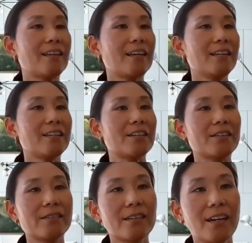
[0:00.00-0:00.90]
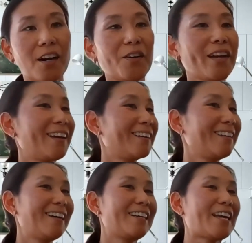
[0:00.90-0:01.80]
Thank you. Okay.
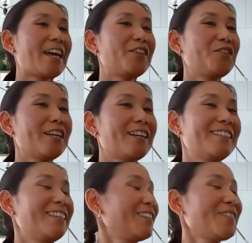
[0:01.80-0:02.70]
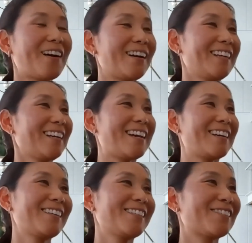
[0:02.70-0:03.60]
And you can continue on
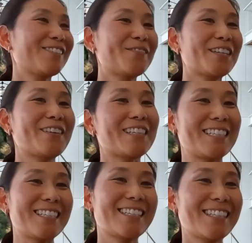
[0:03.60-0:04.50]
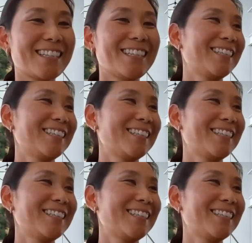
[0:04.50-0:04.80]
again because there's no more questions.